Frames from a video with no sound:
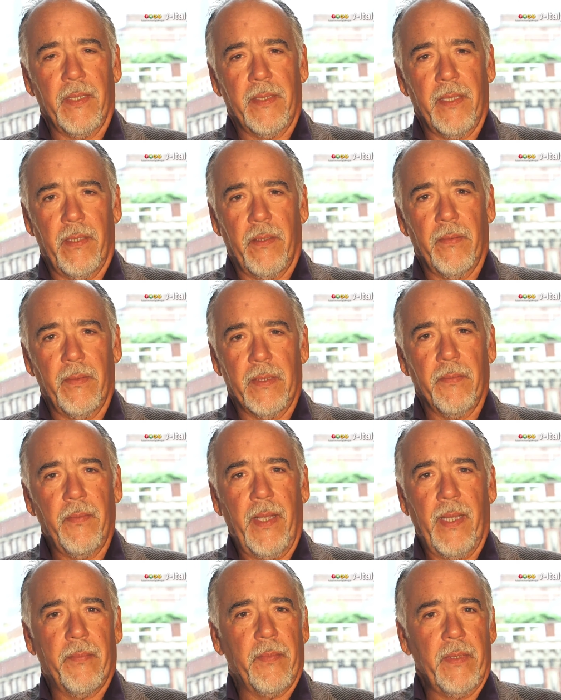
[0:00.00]

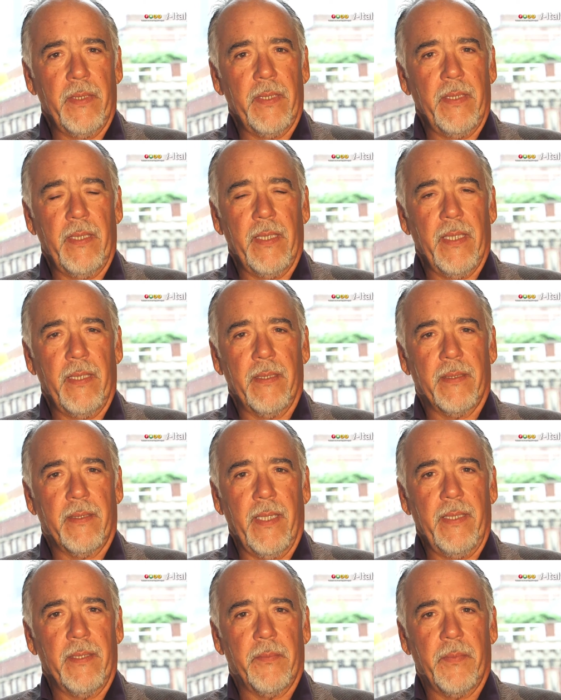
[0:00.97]
terrorism happened in the United
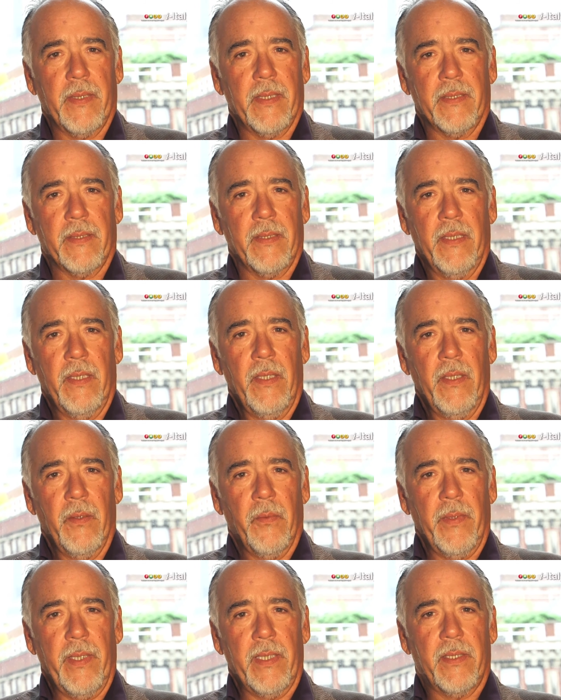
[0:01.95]
States, because
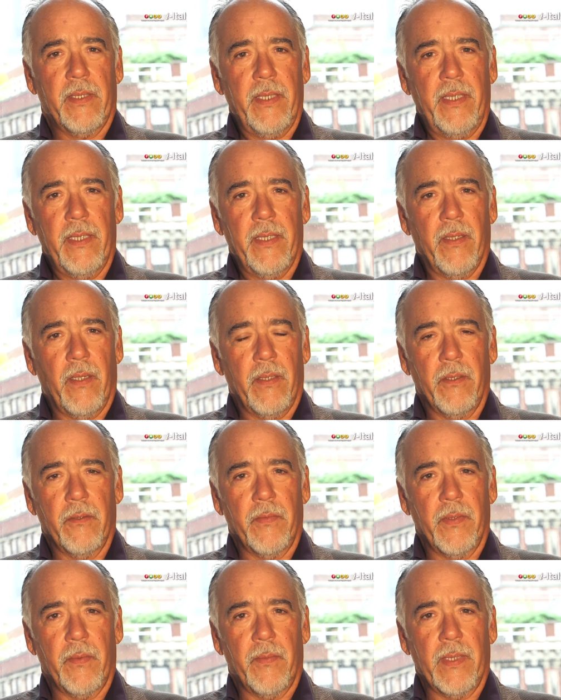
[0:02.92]
we had seen it all
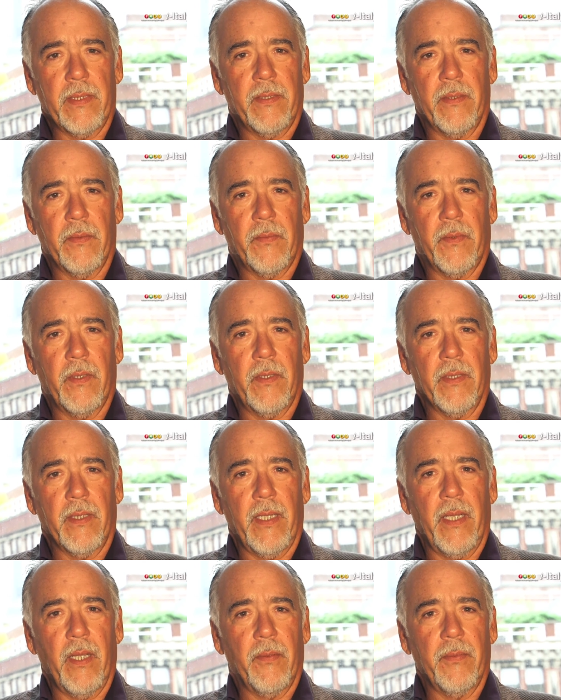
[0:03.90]
over the rest of the world,
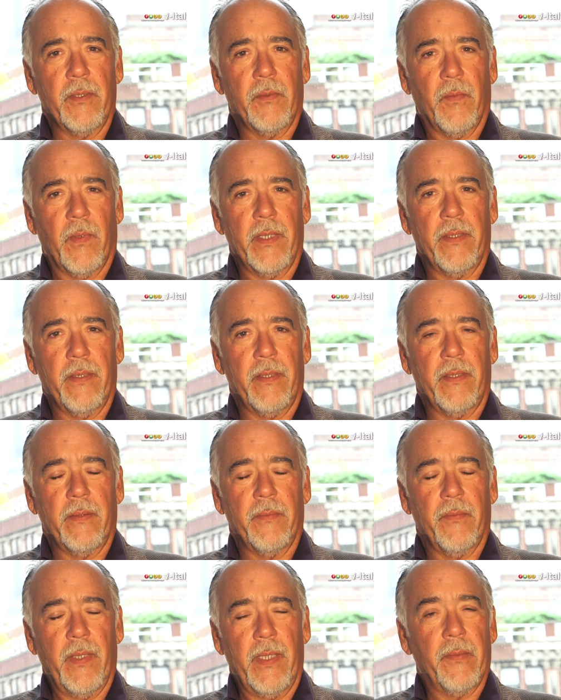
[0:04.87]
and I always wondered
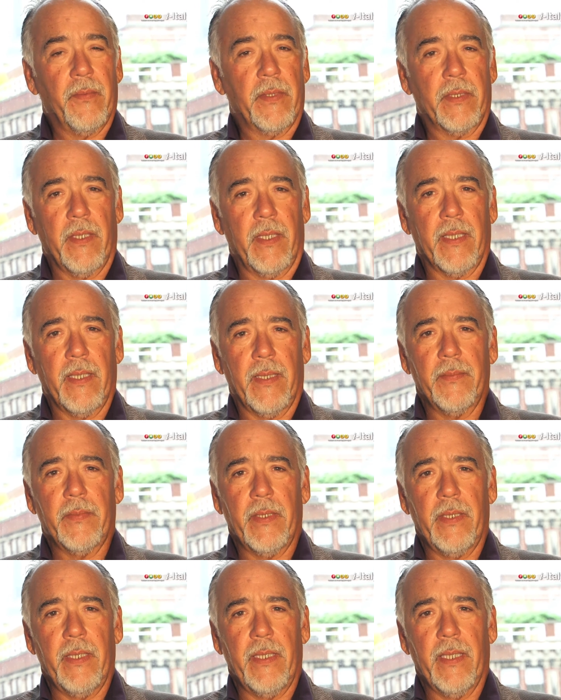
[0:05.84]
when it was going to come
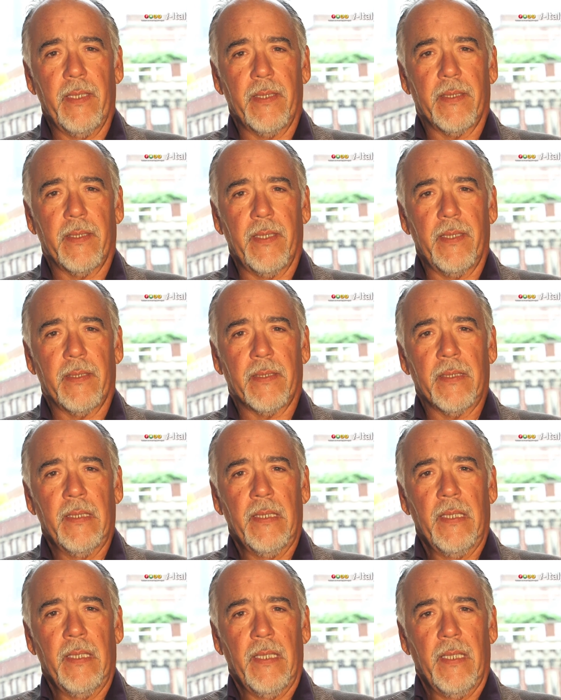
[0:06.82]
to the United States.
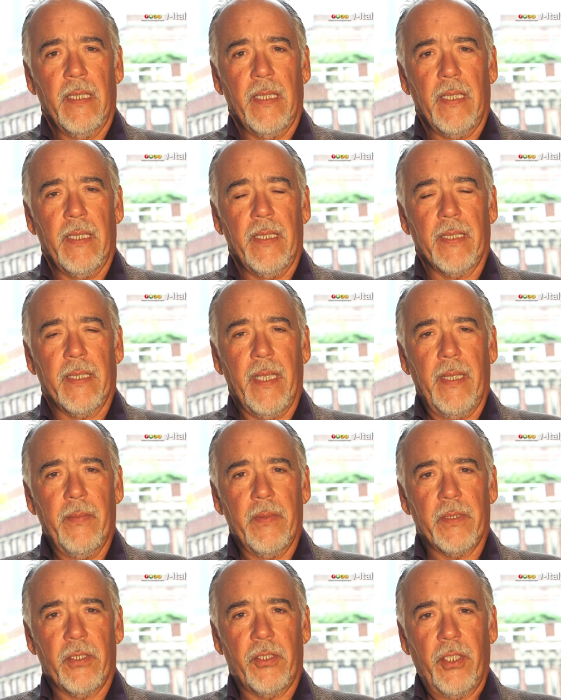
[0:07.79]
It
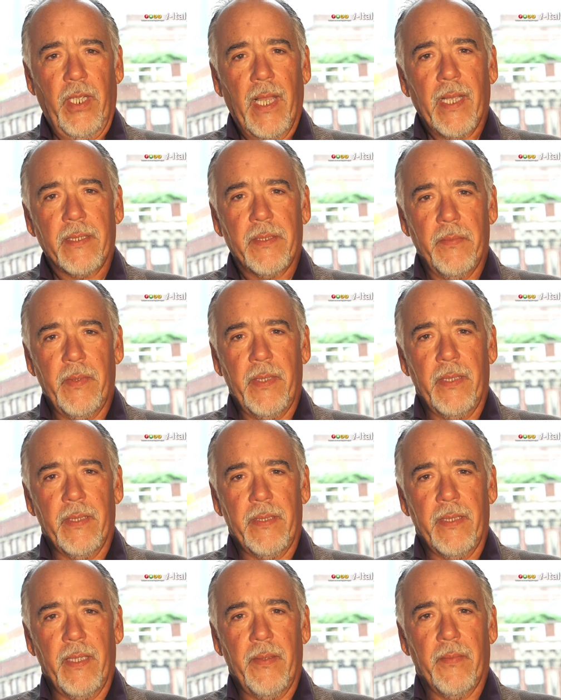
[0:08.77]
came as a shock to me
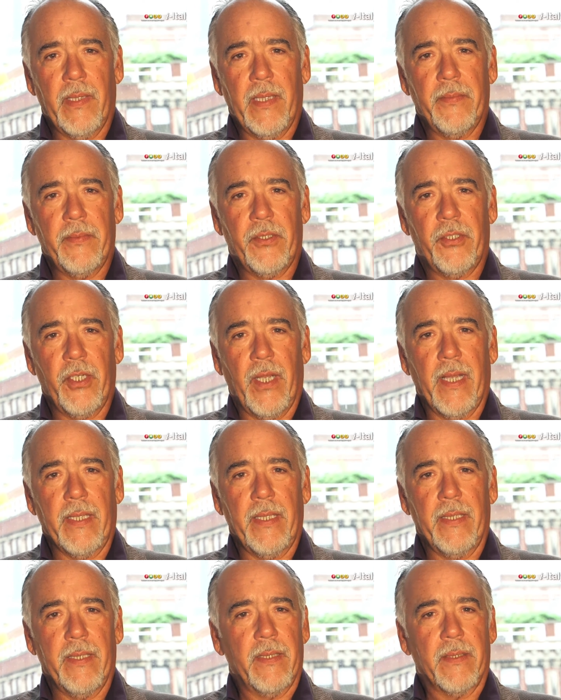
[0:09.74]
the day when I was
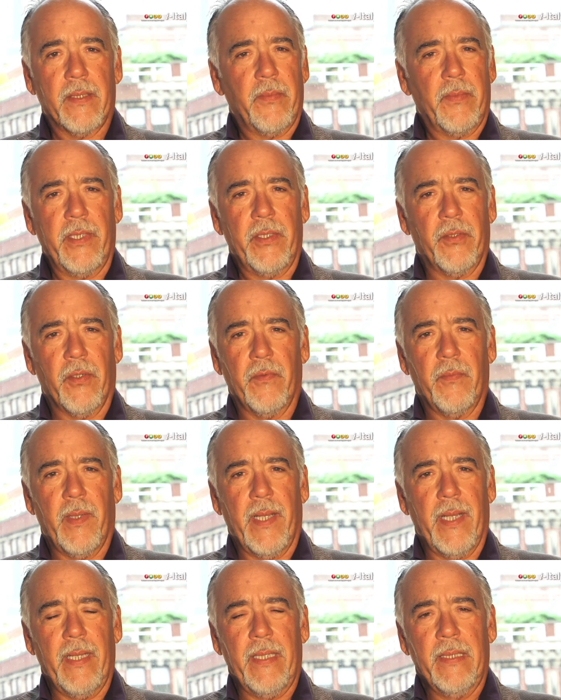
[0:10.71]
jogging and somebody drove
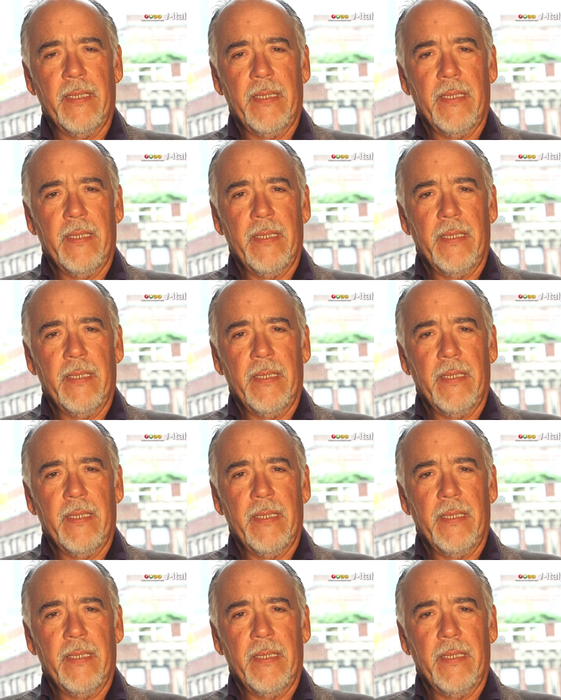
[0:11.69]
by